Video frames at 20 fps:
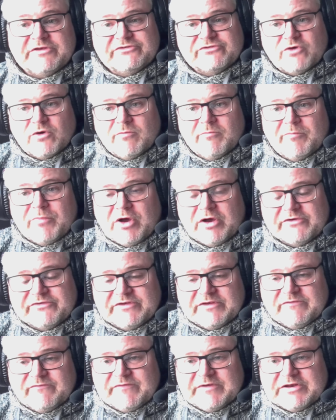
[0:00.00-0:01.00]
this
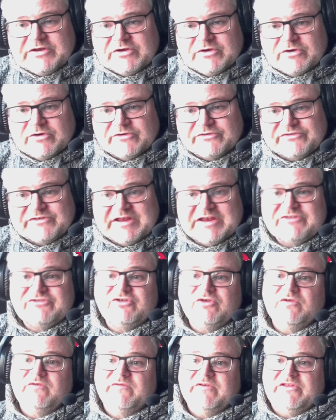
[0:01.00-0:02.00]
unboxing video. Stay
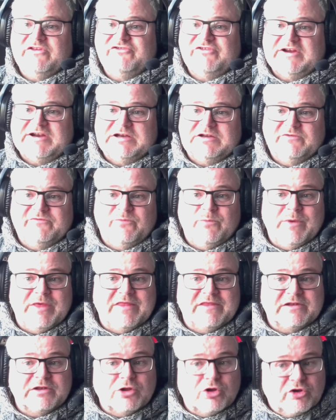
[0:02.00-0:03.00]
tuned for the channel
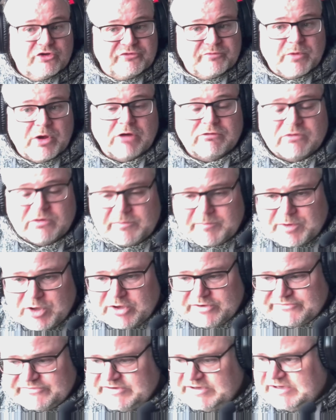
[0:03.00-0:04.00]
with loads more
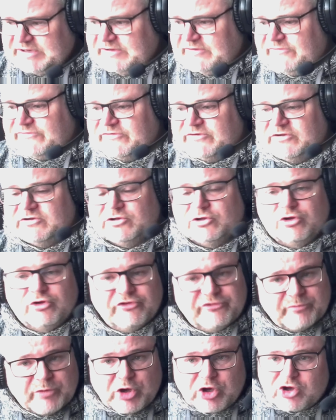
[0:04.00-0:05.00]
unboxings and
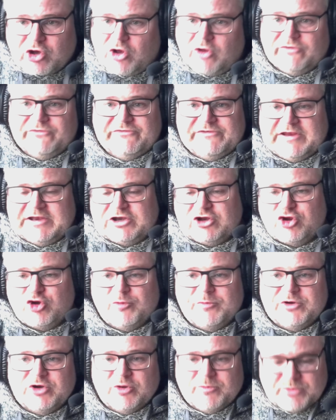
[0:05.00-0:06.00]
loads more content
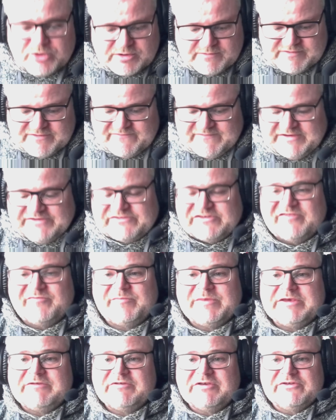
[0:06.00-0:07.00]
coming up over the festive
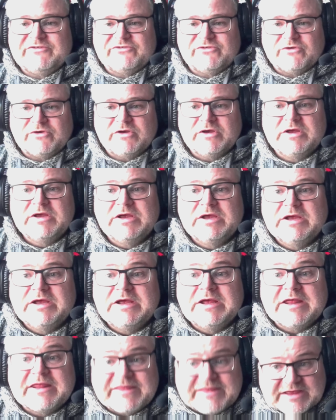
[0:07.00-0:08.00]
period. So,
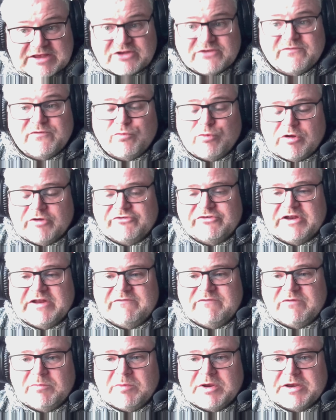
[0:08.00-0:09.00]
thanks for watching,
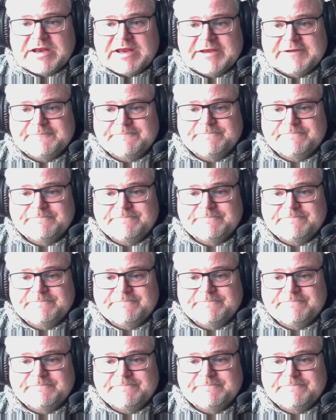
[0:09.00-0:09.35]
everybody.